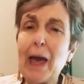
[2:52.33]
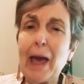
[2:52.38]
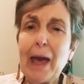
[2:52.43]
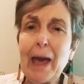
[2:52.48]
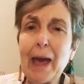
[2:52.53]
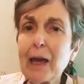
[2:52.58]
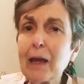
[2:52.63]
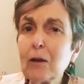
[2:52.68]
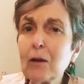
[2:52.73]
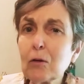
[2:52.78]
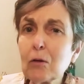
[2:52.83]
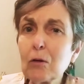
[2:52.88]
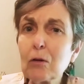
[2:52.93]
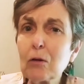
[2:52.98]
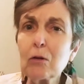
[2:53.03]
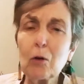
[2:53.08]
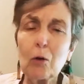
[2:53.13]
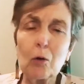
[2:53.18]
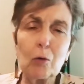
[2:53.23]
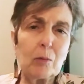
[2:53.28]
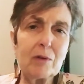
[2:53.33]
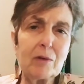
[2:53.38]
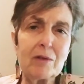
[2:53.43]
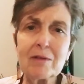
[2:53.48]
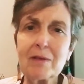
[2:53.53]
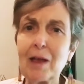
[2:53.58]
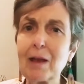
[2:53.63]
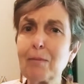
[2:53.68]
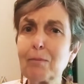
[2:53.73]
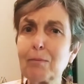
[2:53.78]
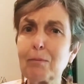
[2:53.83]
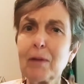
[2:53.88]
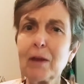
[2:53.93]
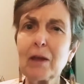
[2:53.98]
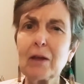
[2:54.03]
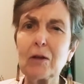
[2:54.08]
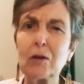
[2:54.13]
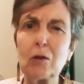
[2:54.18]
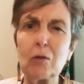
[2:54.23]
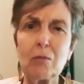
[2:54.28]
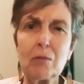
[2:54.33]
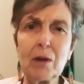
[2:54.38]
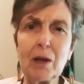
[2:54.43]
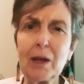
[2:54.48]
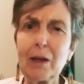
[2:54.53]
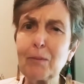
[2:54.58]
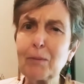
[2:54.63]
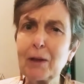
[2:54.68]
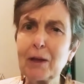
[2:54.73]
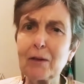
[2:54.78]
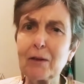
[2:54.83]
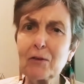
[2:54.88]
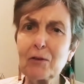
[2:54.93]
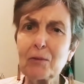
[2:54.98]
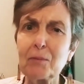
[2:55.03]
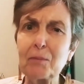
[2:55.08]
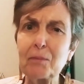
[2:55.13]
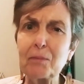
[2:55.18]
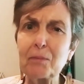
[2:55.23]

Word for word: anger or resentment, you name it,